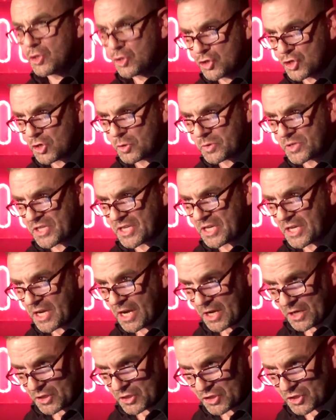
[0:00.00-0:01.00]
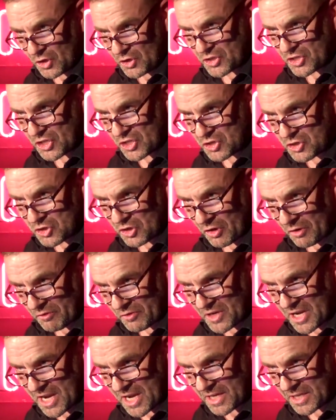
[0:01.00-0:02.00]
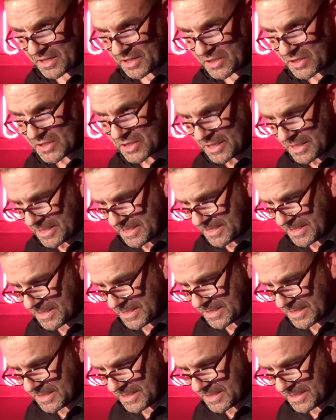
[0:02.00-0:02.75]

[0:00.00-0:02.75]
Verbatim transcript: juicy sausage of kings.